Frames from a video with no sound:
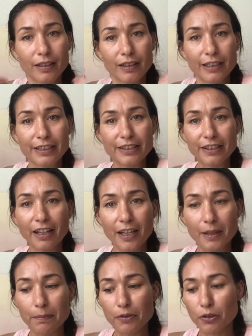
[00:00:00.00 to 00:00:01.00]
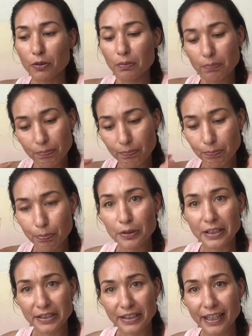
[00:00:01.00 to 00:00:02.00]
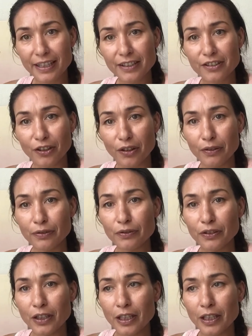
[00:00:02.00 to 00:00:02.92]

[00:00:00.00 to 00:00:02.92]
it's time to put the jacket off